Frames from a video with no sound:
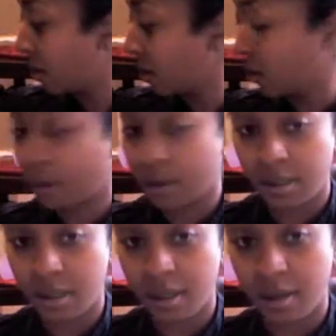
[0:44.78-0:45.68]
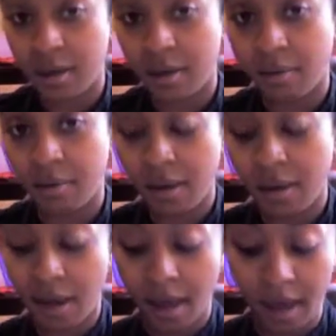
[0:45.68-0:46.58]
Hope you can see them.
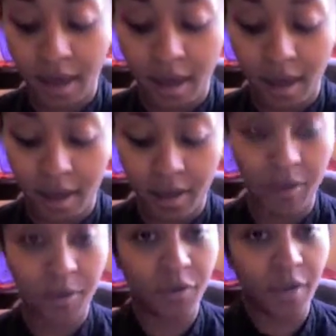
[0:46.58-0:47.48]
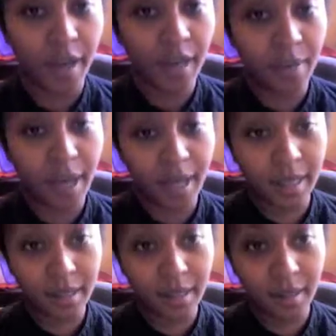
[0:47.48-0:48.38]
I got the refining
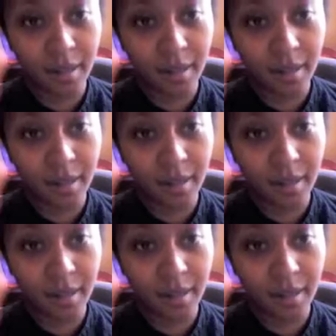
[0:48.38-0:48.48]
mask,